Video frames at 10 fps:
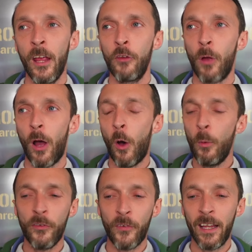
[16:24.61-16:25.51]
So I
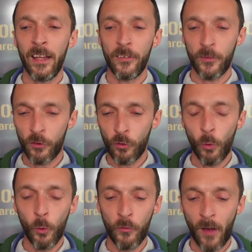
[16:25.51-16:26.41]
always think it's
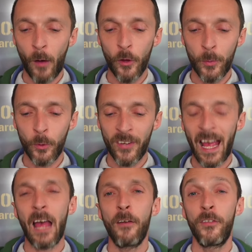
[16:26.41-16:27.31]
so valuable to
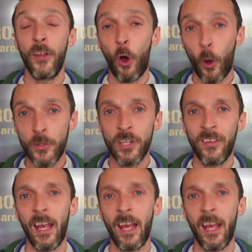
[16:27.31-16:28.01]
have the option,